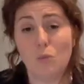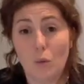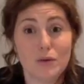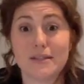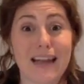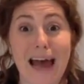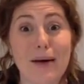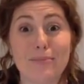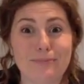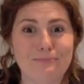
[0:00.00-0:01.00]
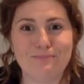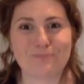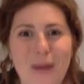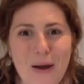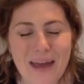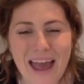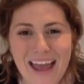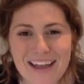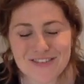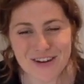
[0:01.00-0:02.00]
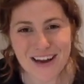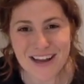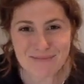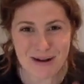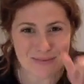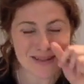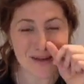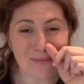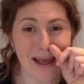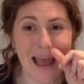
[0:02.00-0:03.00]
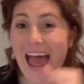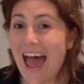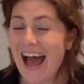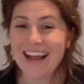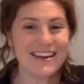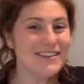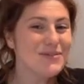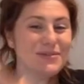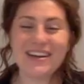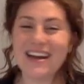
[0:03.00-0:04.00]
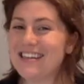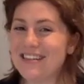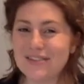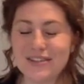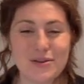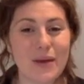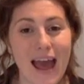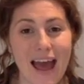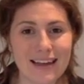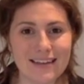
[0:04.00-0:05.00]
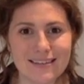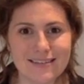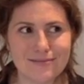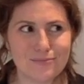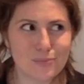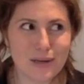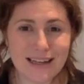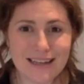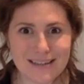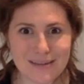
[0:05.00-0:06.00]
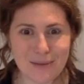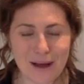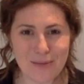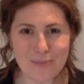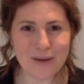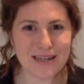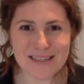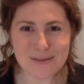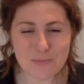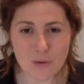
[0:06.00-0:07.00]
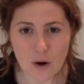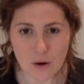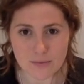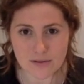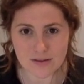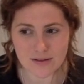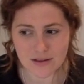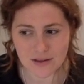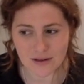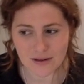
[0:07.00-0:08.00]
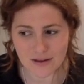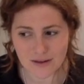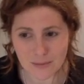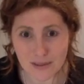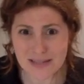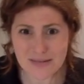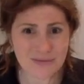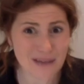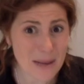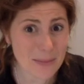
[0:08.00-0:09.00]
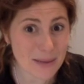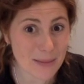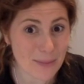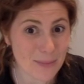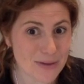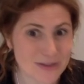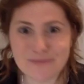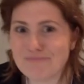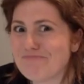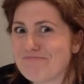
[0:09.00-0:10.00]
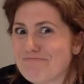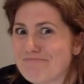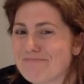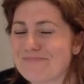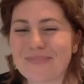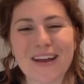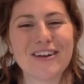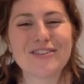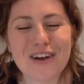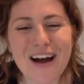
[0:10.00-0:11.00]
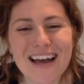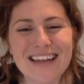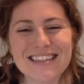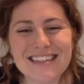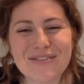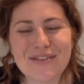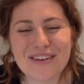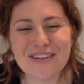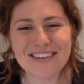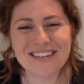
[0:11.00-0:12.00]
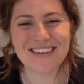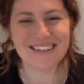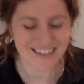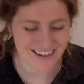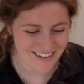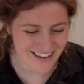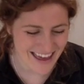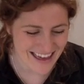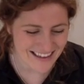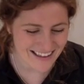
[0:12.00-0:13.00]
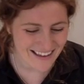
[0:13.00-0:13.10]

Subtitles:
What's going to happen? Okay, try and come up with something and get as creative as you can. Bring in some props. Bring in some family members. Try and see what you can do, okay?